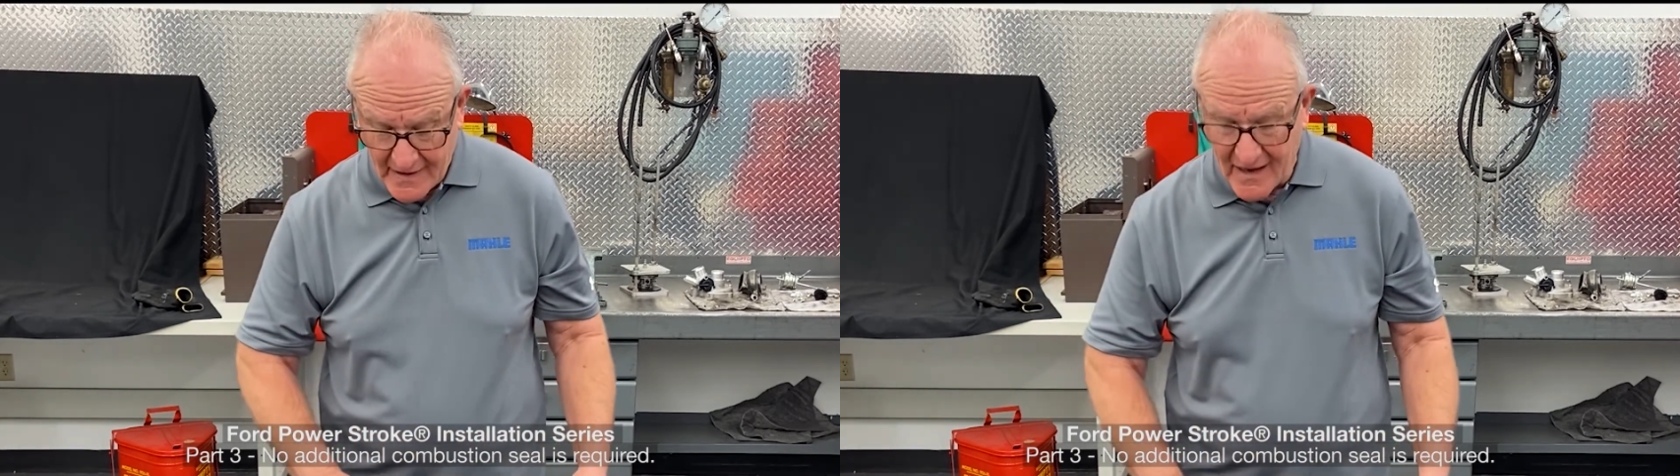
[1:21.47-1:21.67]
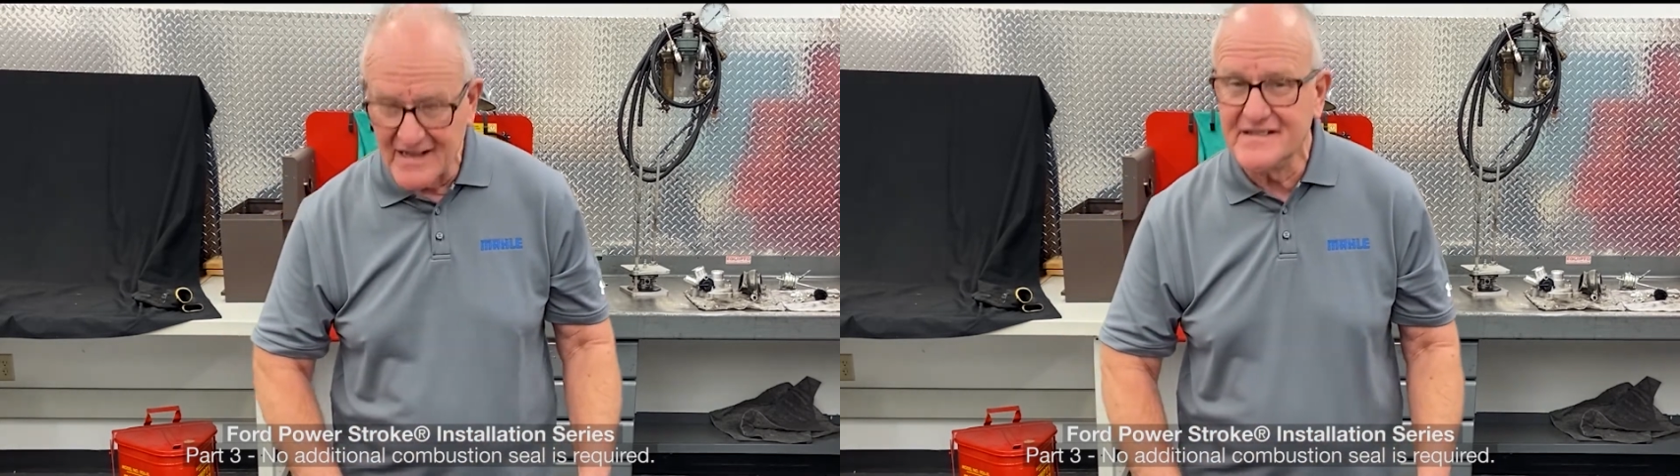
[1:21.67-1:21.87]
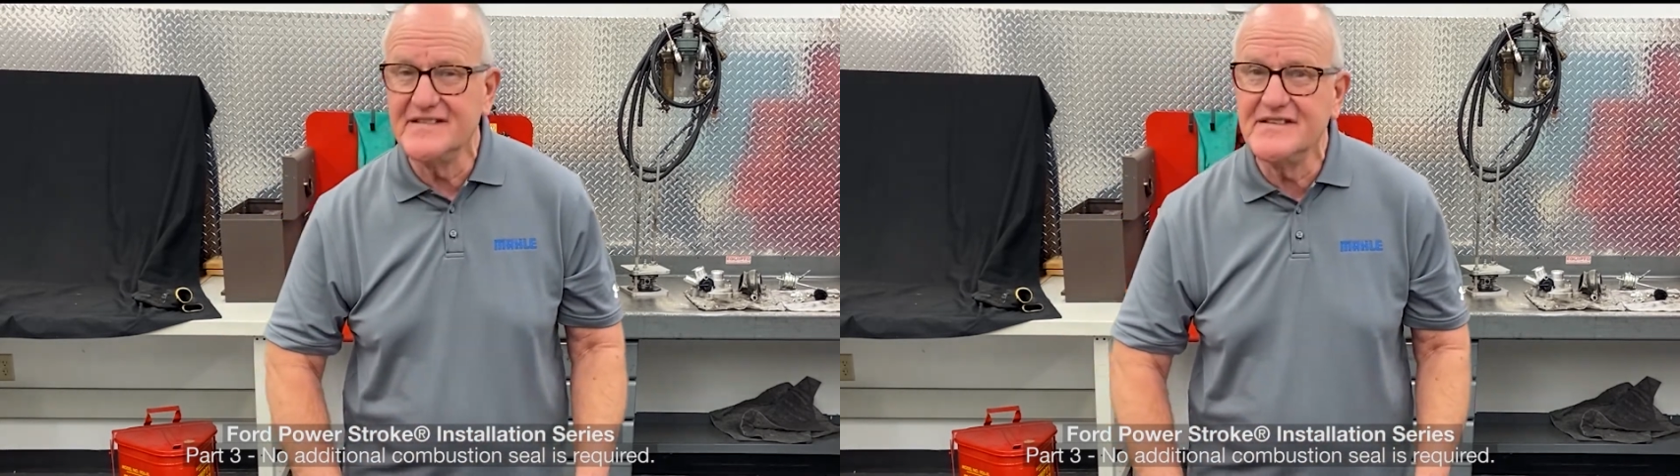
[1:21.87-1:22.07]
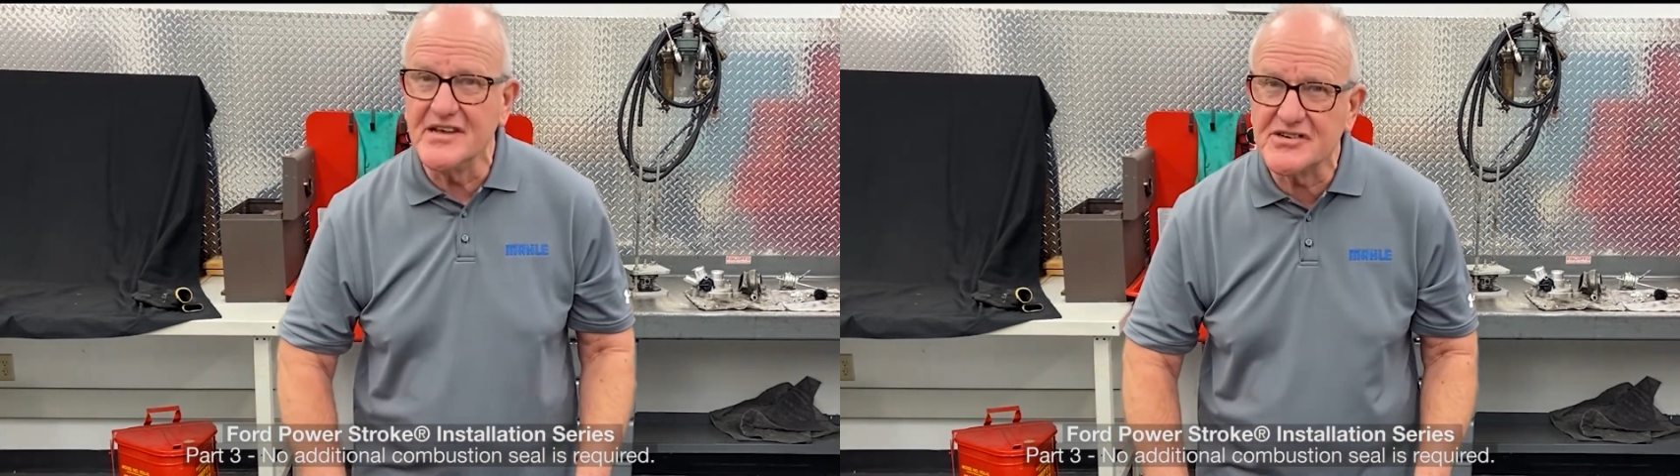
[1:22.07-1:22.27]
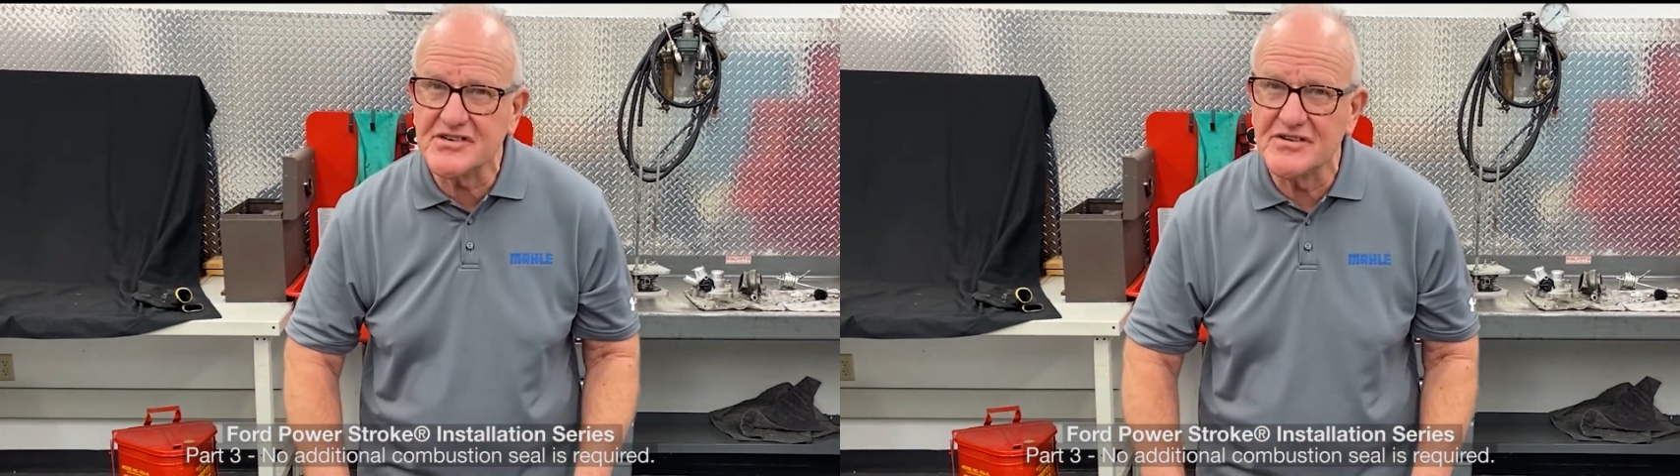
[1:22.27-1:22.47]

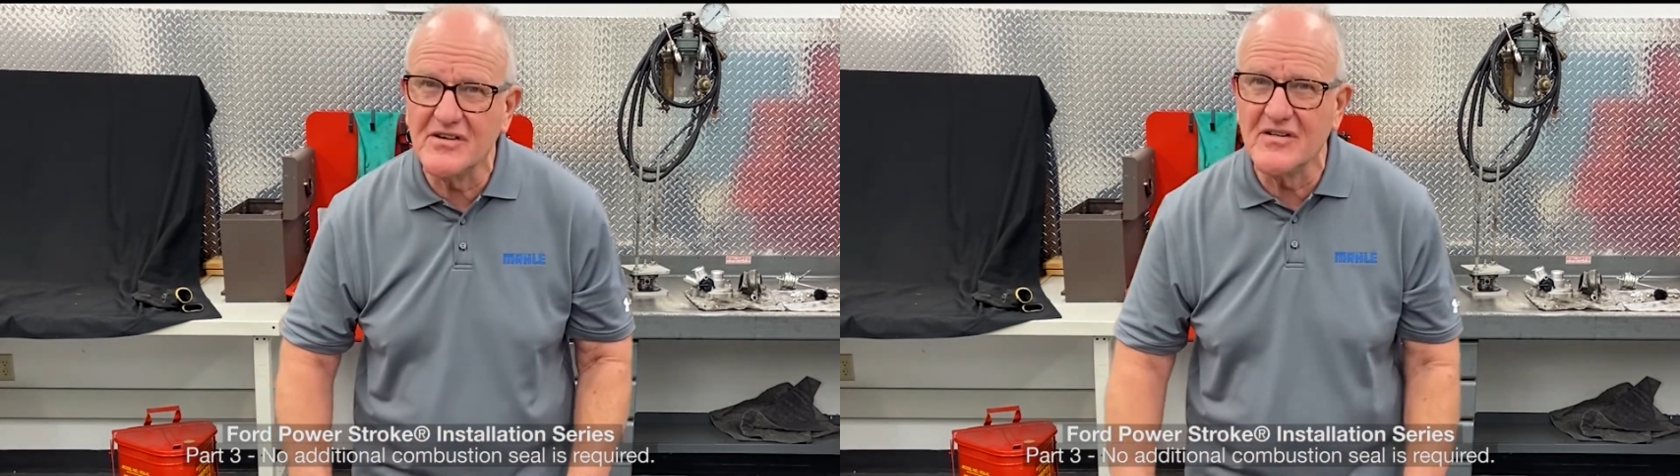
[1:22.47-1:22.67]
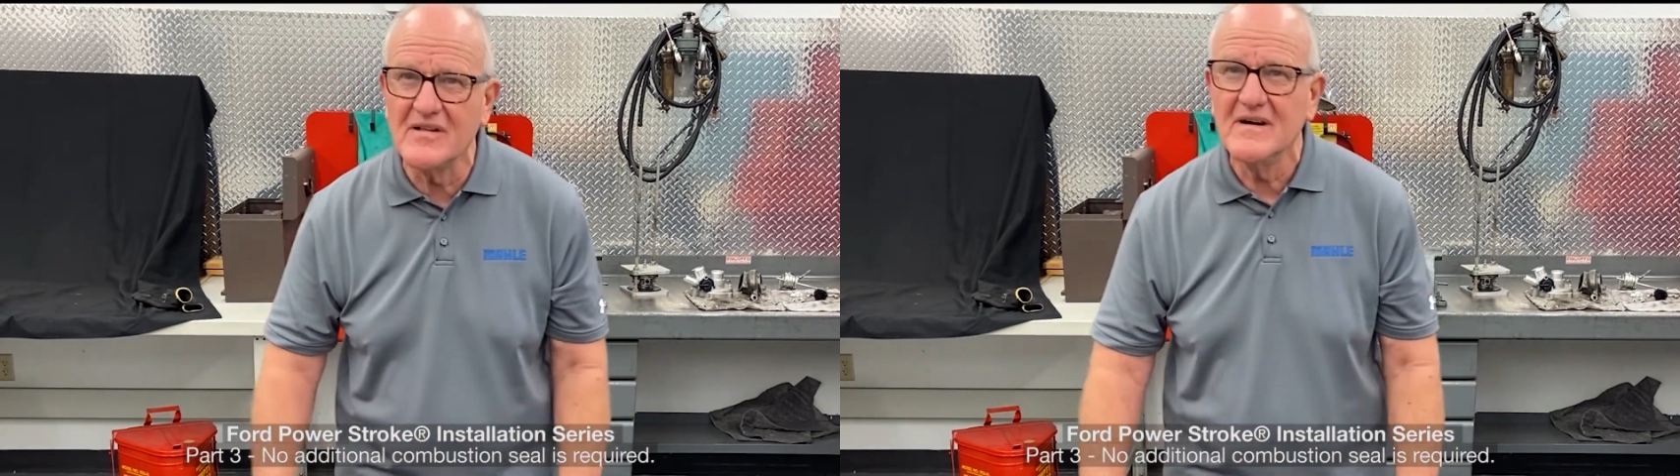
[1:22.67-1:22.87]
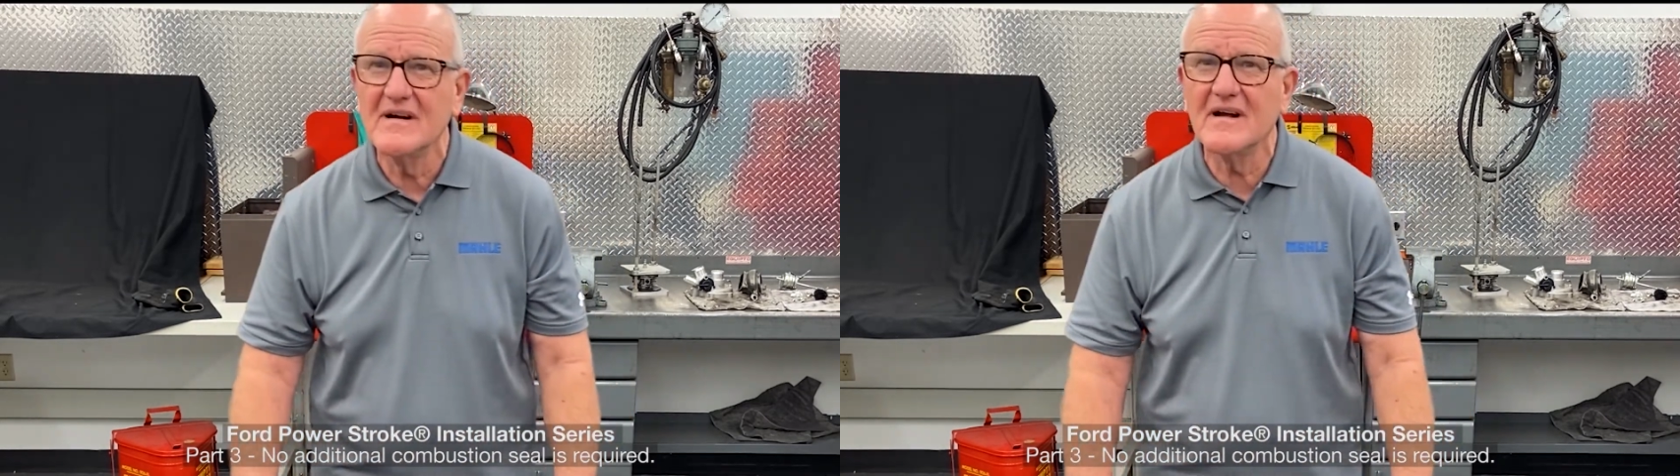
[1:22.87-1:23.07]
additional